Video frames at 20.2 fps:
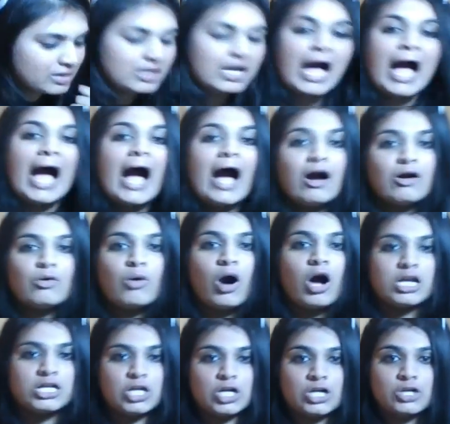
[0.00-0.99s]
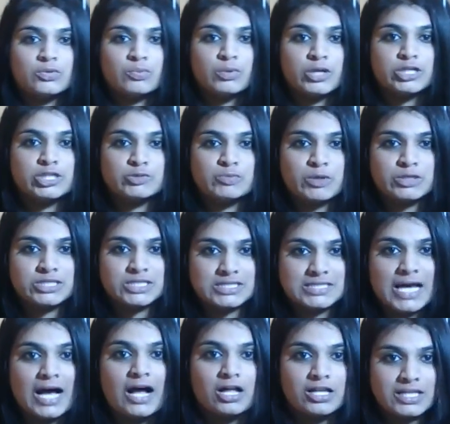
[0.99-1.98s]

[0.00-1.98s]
How on earth were you supposed to tell